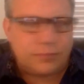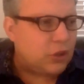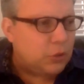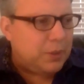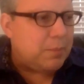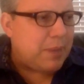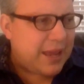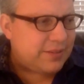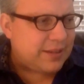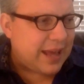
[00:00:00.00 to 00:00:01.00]
You'd be
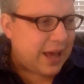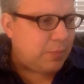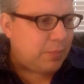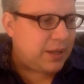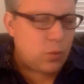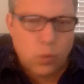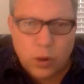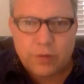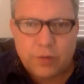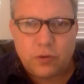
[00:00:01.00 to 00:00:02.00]
amazed at how many
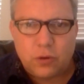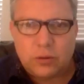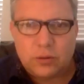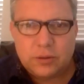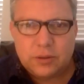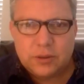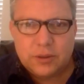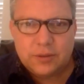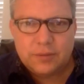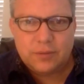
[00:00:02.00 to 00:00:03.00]
wonderful,
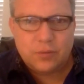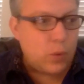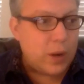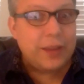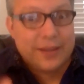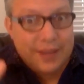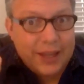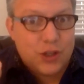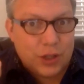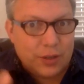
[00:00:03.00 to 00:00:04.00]

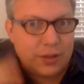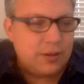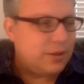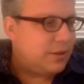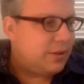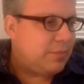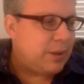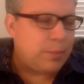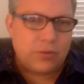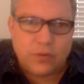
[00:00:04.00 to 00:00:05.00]
well-intentioned
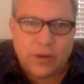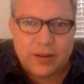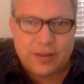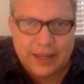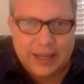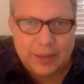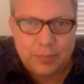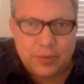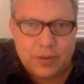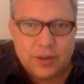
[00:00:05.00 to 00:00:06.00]
members of our
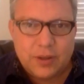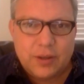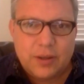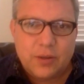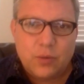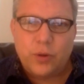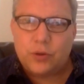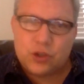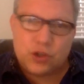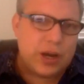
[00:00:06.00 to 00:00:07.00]
team
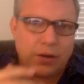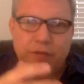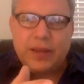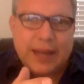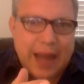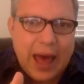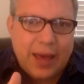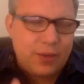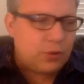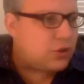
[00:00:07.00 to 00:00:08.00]
will share
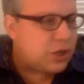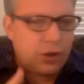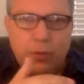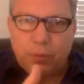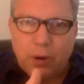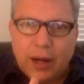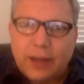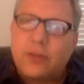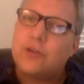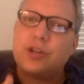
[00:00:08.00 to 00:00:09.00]
V&I. They'll share the
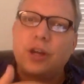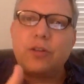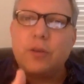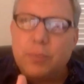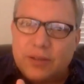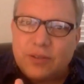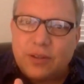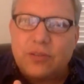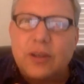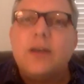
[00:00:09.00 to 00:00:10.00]
product. They'll share the
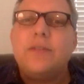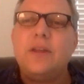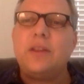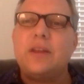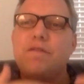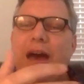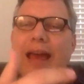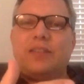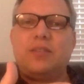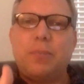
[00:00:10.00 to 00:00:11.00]
business. They'll
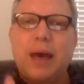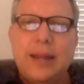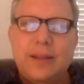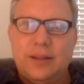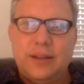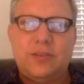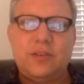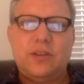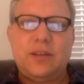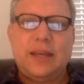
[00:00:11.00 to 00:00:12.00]
invite somebody to
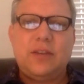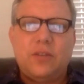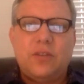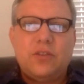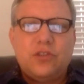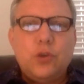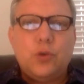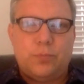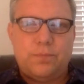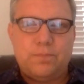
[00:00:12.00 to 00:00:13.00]
listen into the Zoom.